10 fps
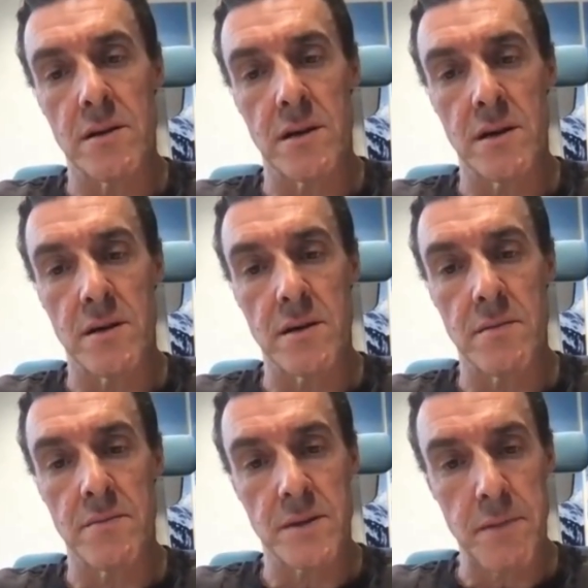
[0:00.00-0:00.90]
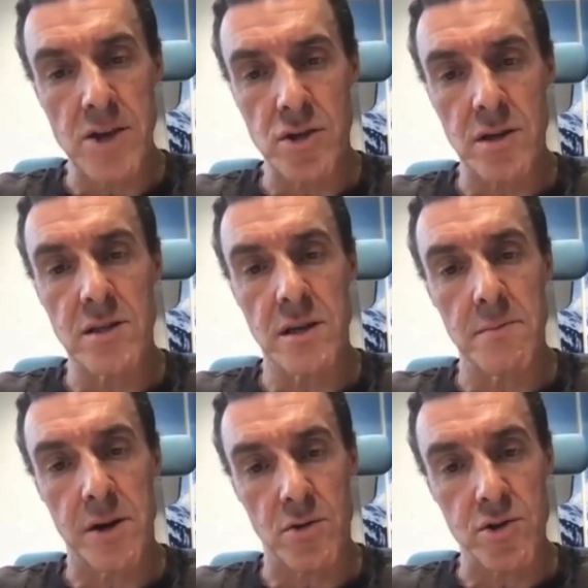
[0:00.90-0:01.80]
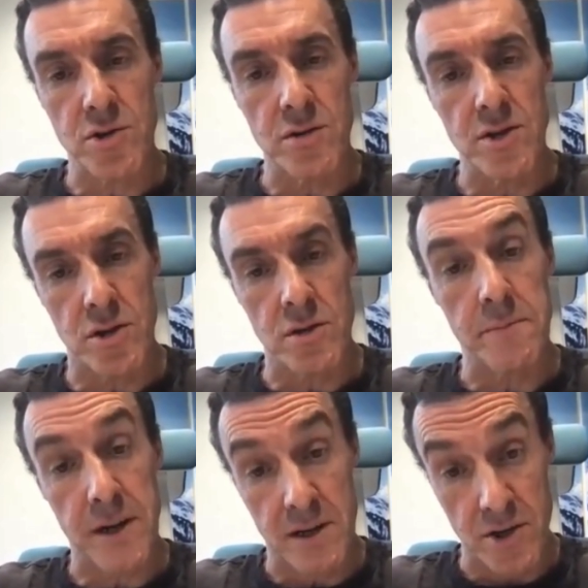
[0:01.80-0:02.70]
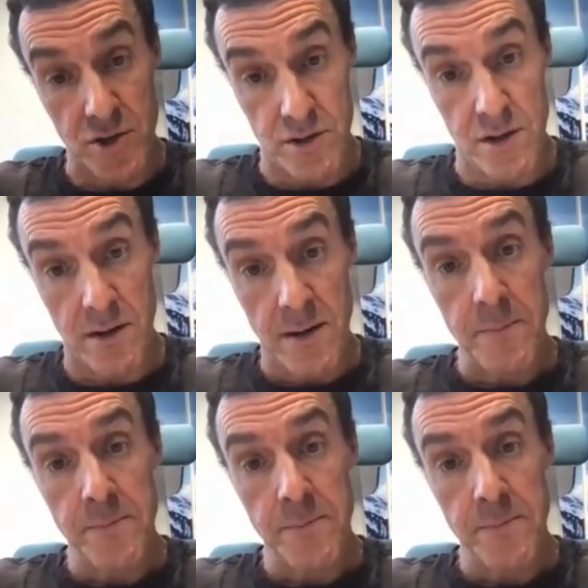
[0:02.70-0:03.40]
the specialist, but also the general practitioner,